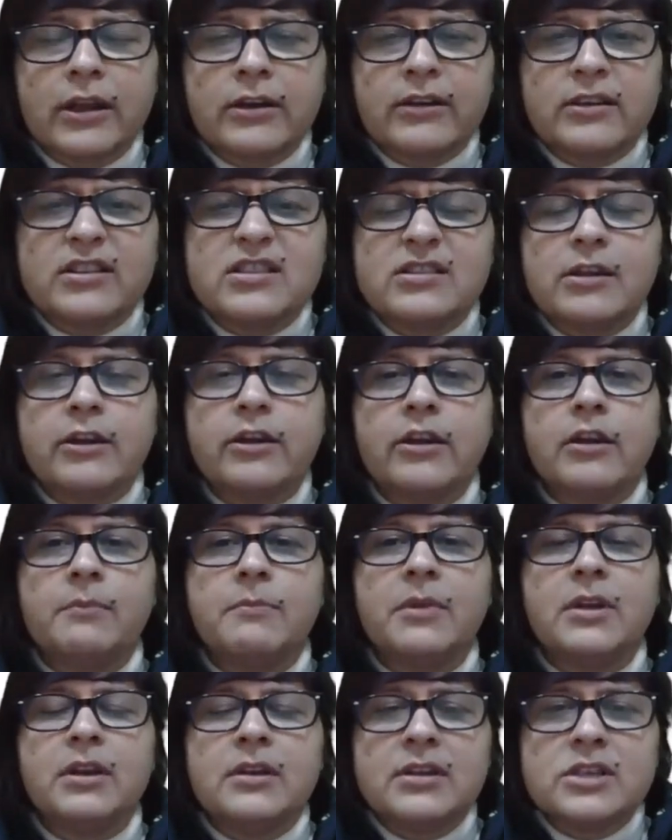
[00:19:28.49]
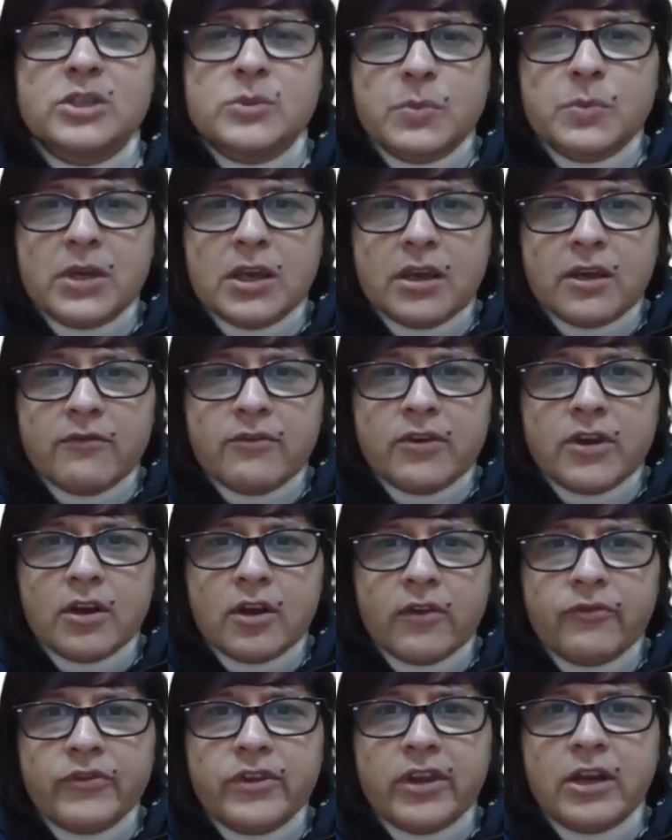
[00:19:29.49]
that is the rebellious
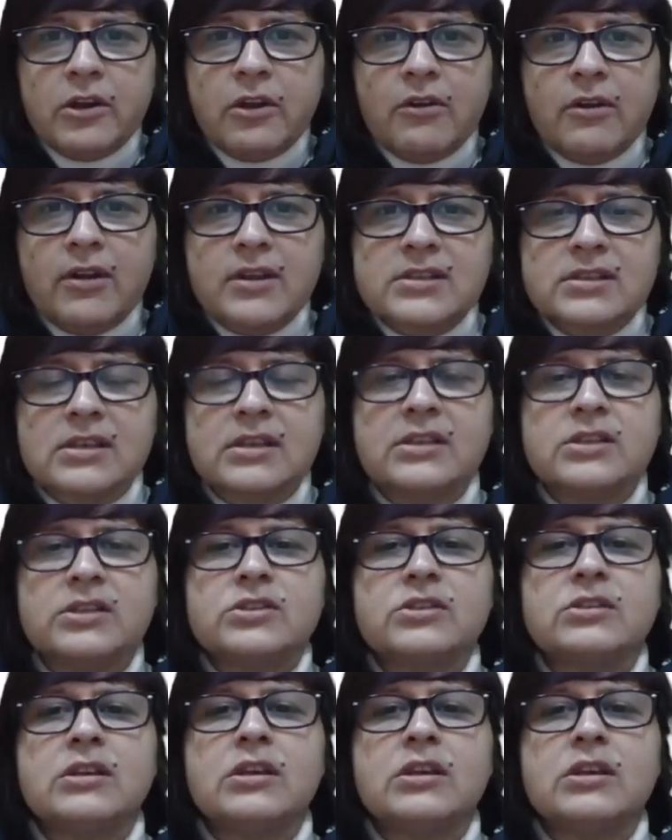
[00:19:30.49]
behavior of the adolescents,